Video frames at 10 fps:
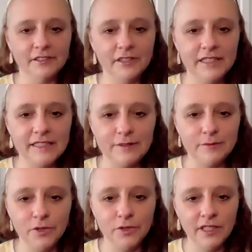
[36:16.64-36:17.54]
It's
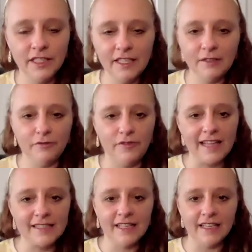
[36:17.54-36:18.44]
really
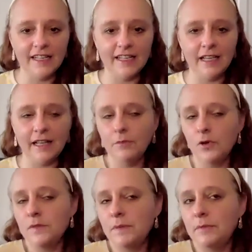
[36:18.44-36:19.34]
fascinating. And
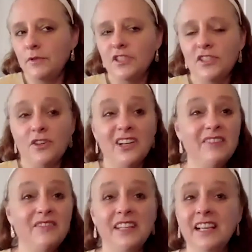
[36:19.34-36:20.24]
most people
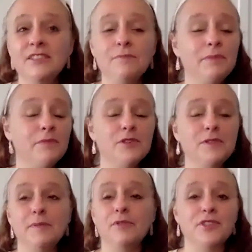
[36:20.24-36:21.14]
most
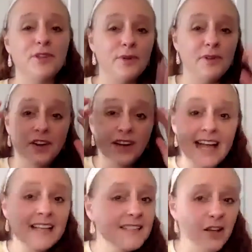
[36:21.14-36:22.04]
people are so in their
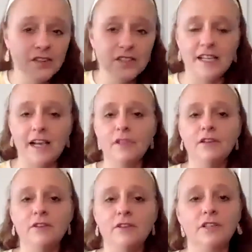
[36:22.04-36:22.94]
heads all the time.
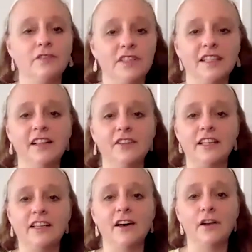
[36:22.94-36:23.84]
They're
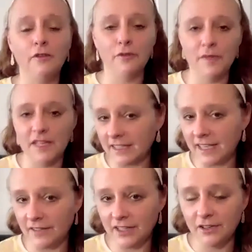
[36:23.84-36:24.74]
like cut off from the neck
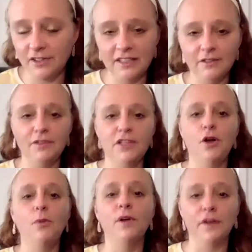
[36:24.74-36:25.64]
down. They don't even
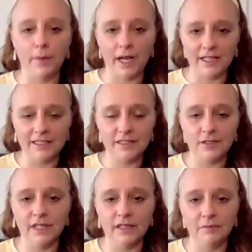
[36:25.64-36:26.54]
know what their body's
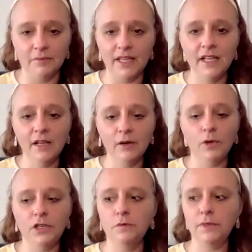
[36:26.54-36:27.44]
doing. But
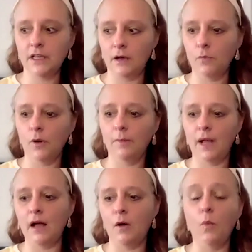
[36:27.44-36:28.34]
when you become more
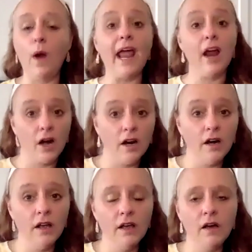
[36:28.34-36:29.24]
aware
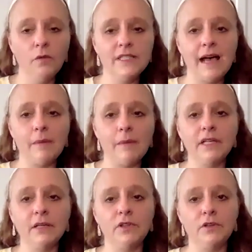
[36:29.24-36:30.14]
of what's
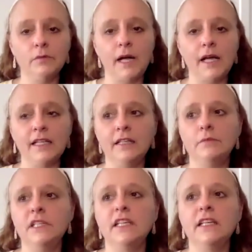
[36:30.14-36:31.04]
happening with your body, I
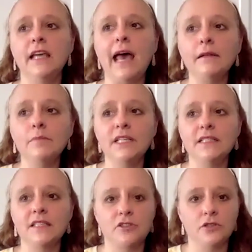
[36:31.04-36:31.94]
mean, it can be
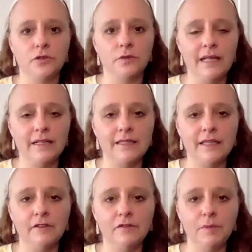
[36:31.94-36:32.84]
such a tremendous
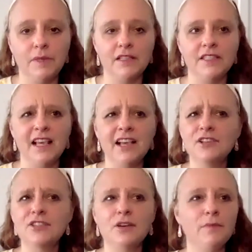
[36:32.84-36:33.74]
gift, because
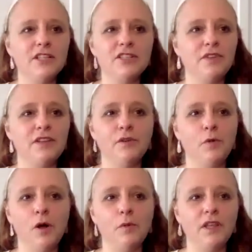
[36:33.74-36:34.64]
so much of even
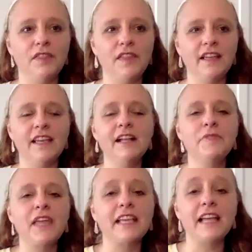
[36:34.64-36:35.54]
what we think,
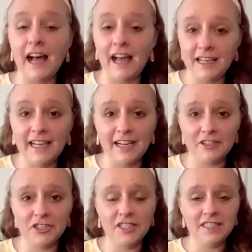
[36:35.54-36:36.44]
like I
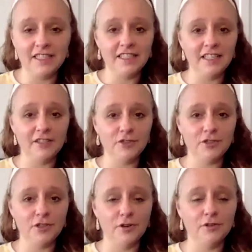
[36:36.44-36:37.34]
actually did an
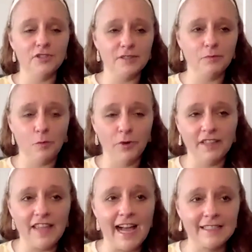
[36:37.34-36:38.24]
intro, we'll bring
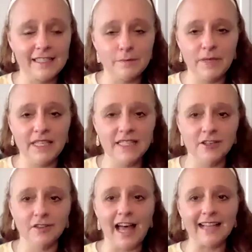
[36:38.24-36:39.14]
in the access piece
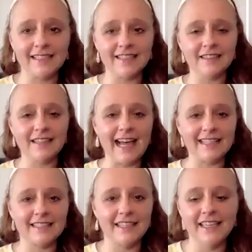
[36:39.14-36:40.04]
here
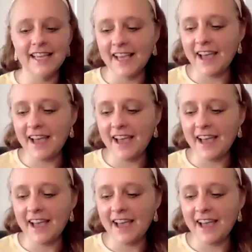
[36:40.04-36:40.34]
lastly.